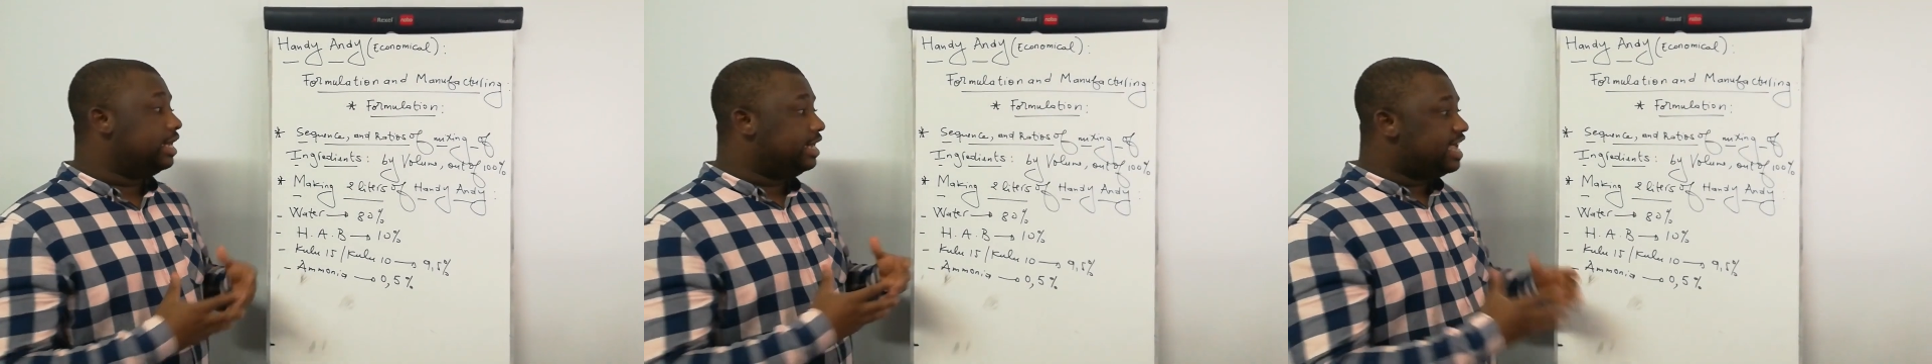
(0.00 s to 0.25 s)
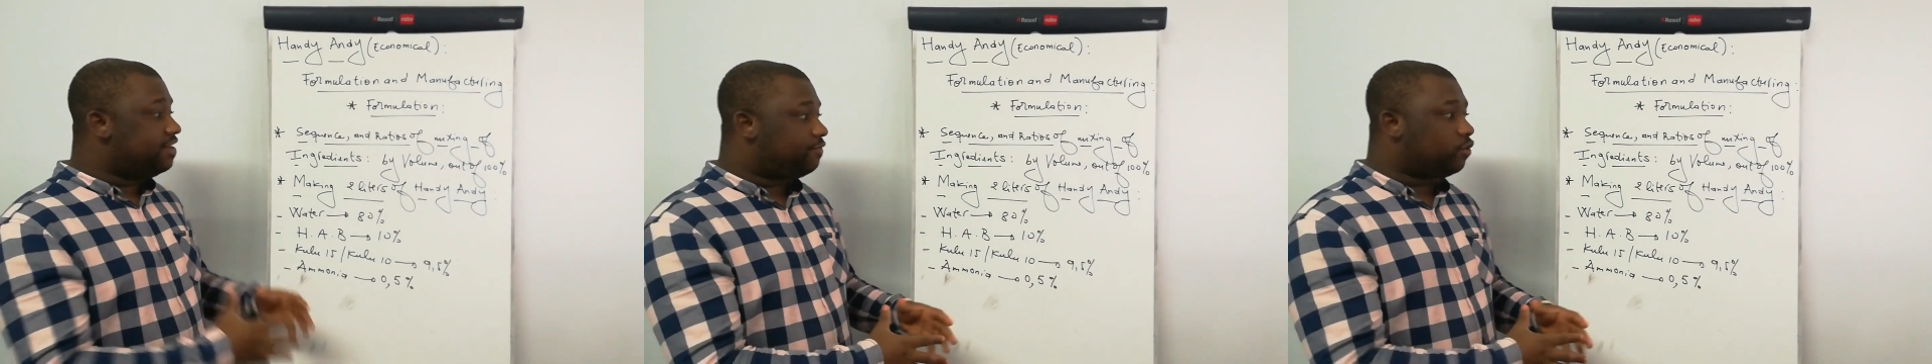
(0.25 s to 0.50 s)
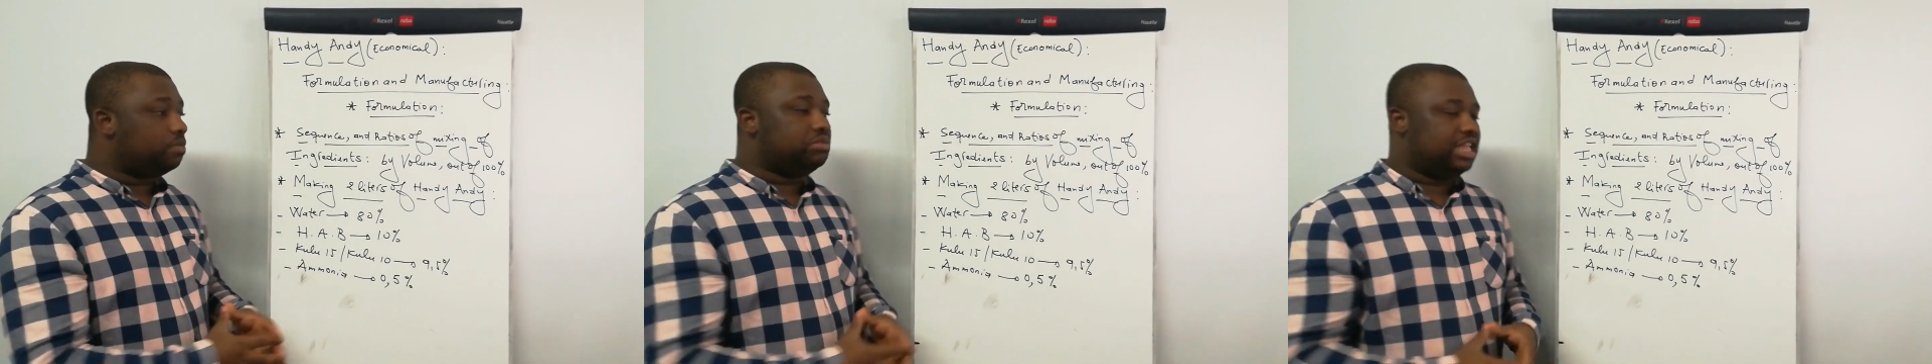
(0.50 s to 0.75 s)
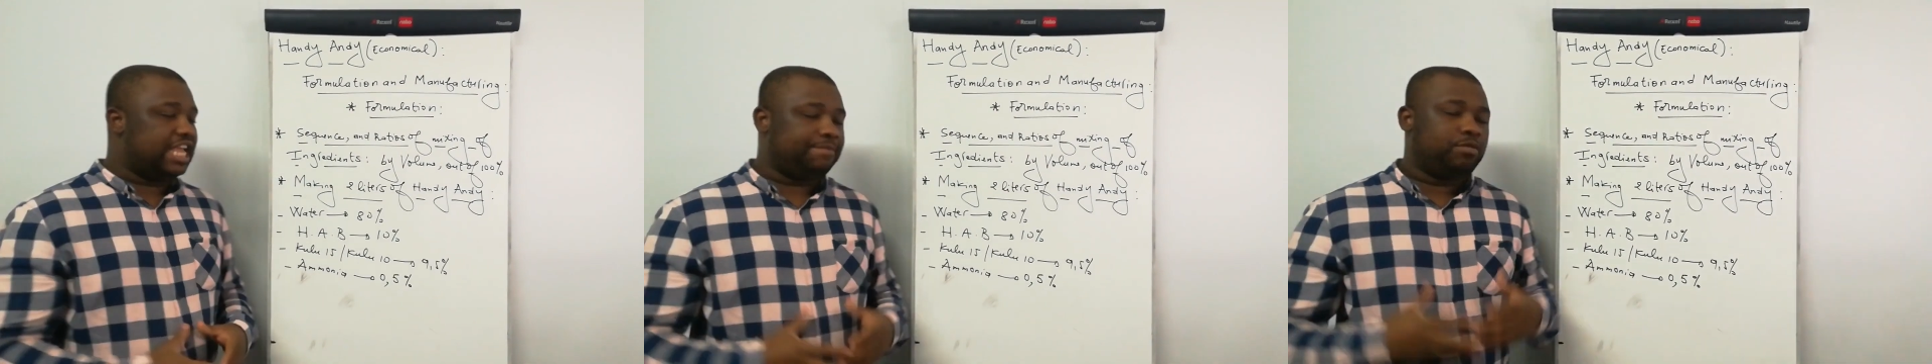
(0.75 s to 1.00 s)
Then from
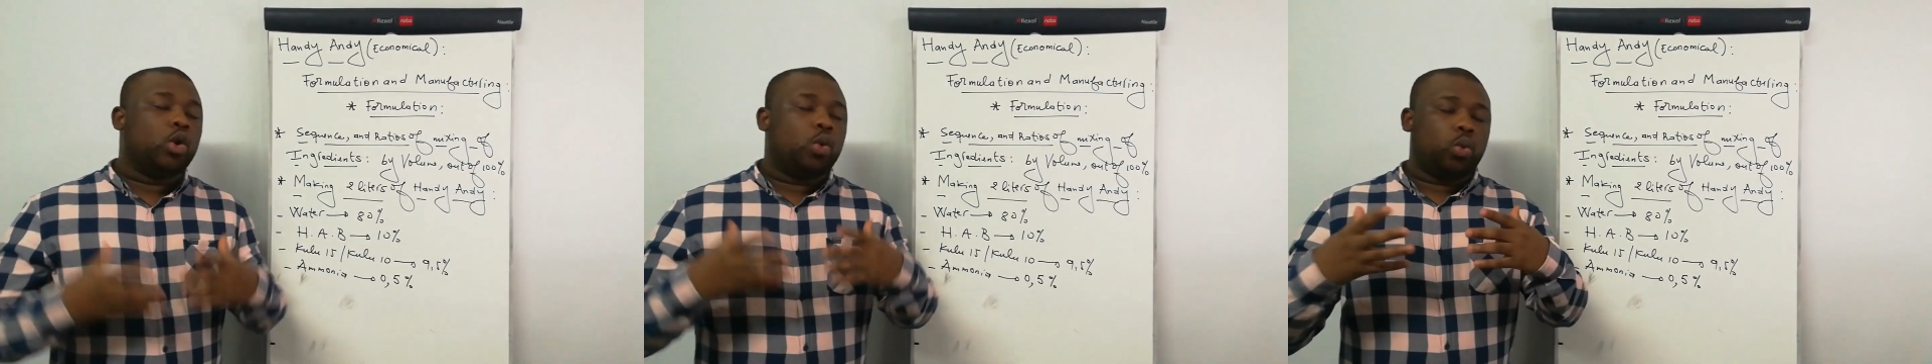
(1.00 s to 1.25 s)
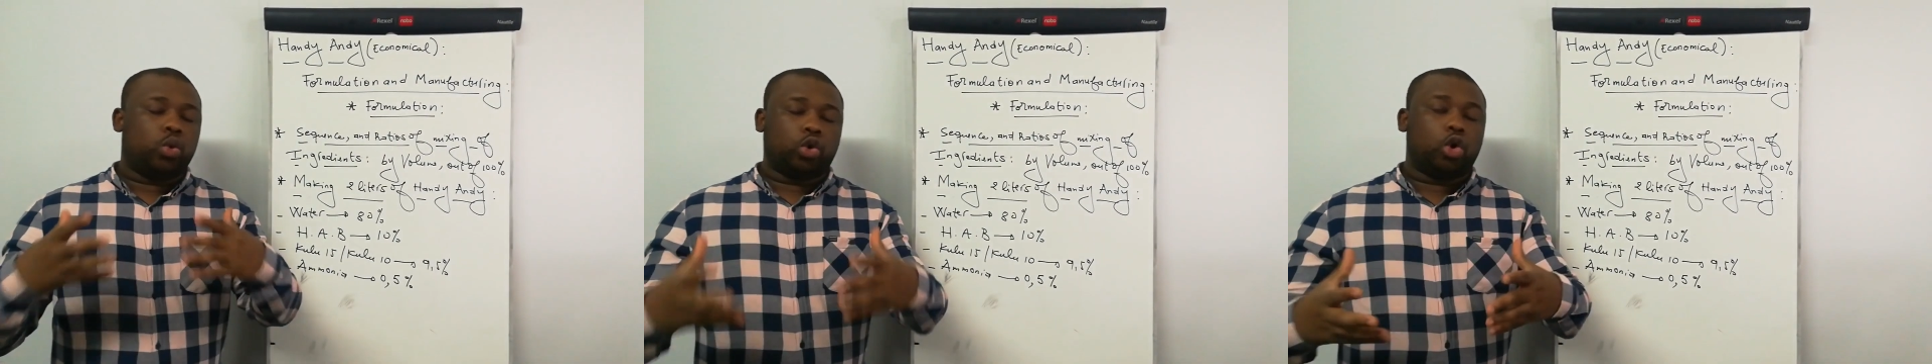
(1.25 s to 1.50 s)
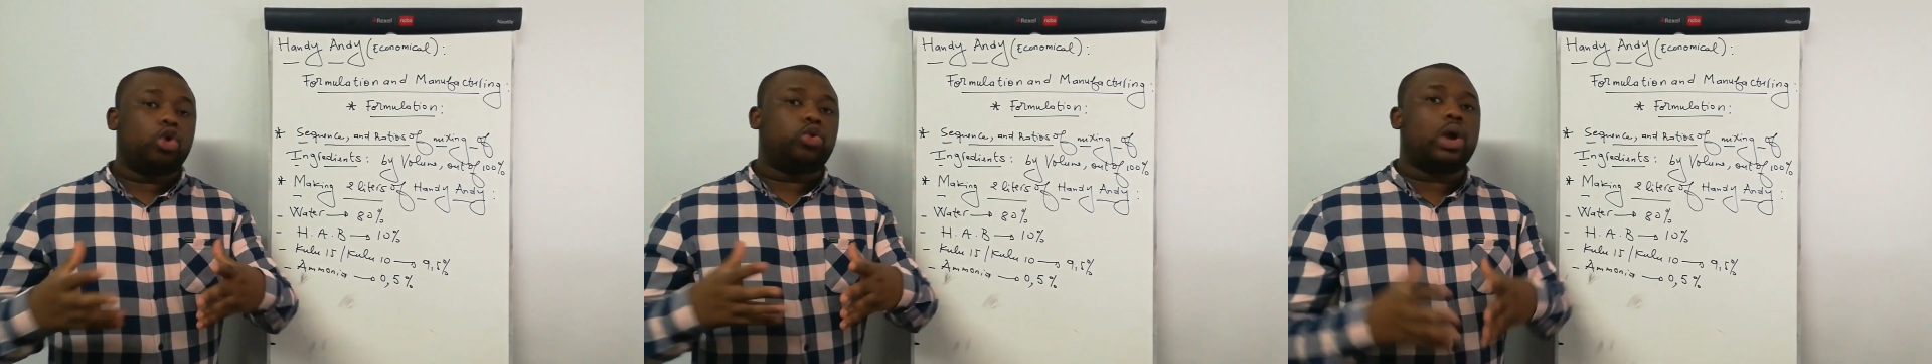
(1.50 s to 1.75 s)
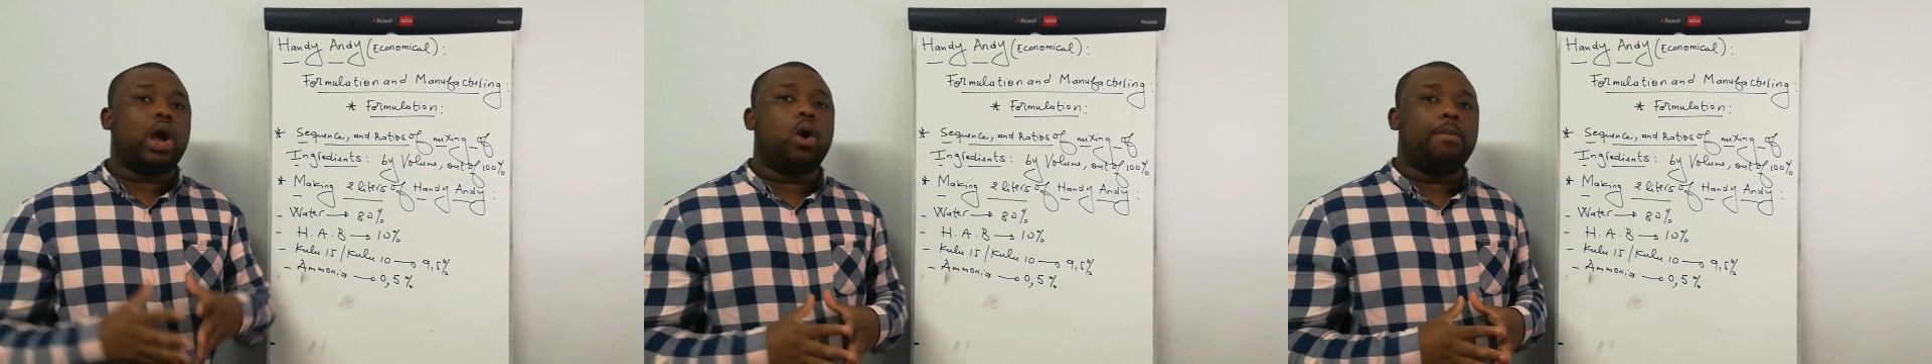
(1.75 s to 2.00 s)
there, we'll go
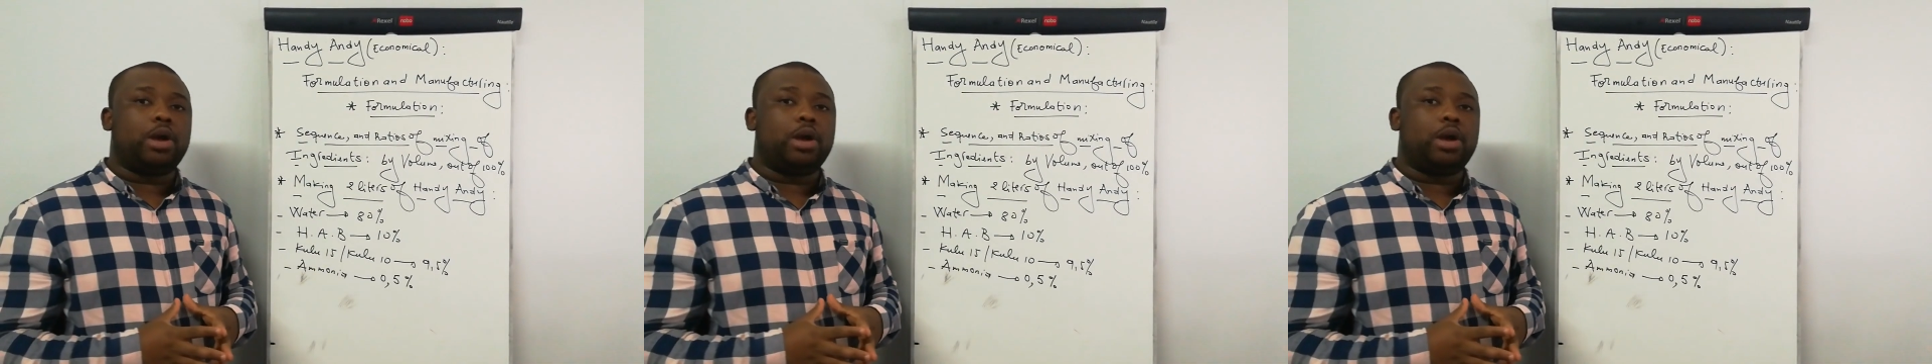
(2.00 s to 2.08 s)
to our